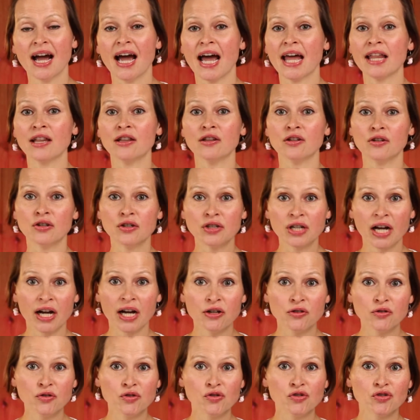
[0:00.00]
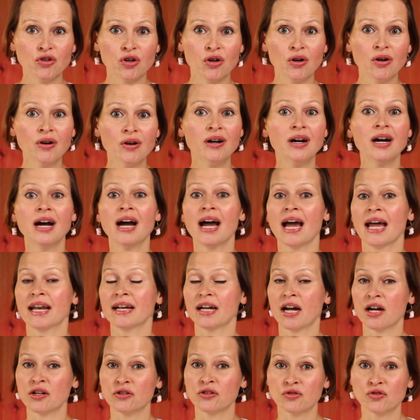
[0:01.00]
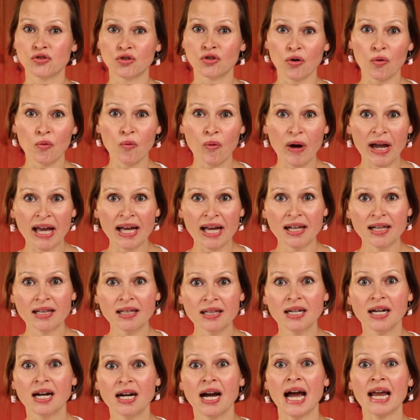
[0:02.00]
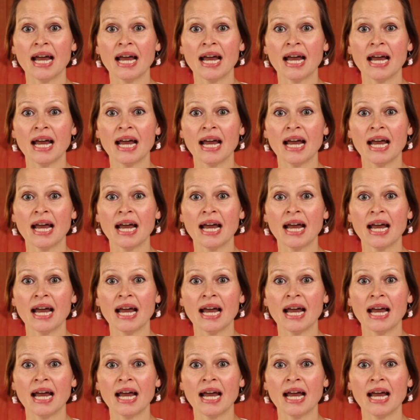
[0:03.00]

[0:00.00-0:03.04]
and learn how to draw and how to draw well.